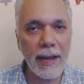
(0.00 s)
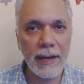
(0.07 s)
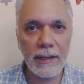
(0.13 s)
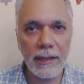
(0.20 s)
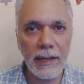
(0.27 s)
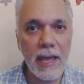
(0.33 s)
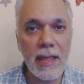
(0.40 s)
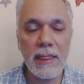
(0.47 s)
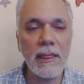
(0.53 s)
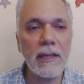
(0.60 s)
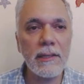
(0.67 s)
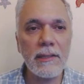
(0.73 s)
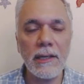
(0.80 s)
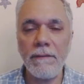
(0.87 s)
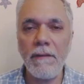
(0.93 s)
And
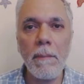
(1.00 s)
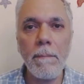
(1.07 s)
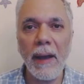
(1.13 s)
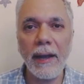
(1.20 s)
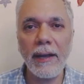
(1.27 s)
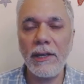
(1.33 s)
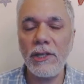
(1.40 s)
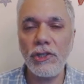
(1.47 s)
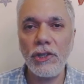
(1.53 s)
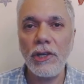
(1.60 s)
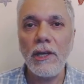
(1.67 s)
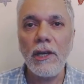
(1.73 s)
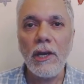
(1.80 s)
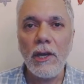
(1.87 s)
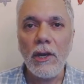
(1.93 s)
in the survey package,